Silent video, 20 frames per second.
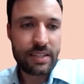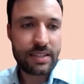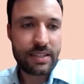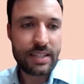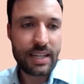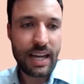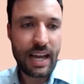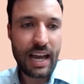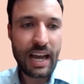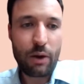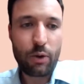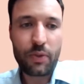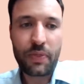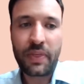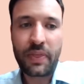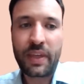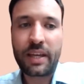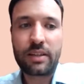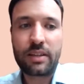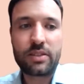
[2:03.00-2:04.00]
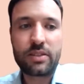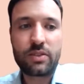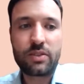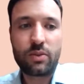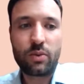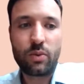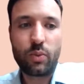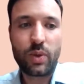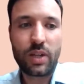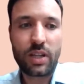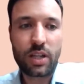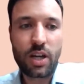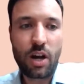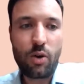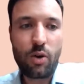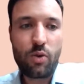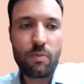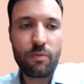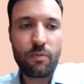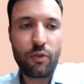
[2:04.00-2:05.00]
is how things will
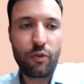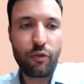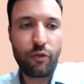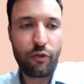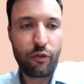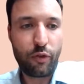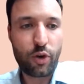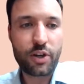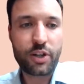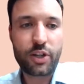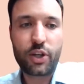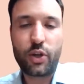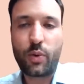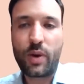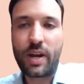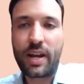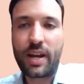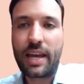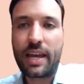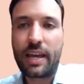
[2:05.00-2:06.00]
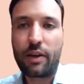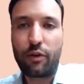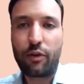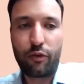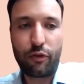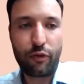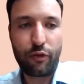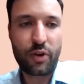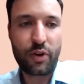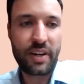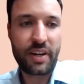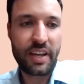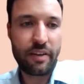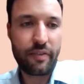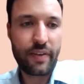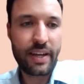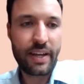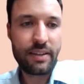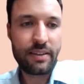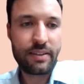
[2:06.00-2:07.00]
go for the Q&A for the
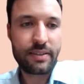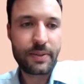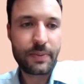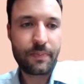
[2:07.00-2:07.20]
event.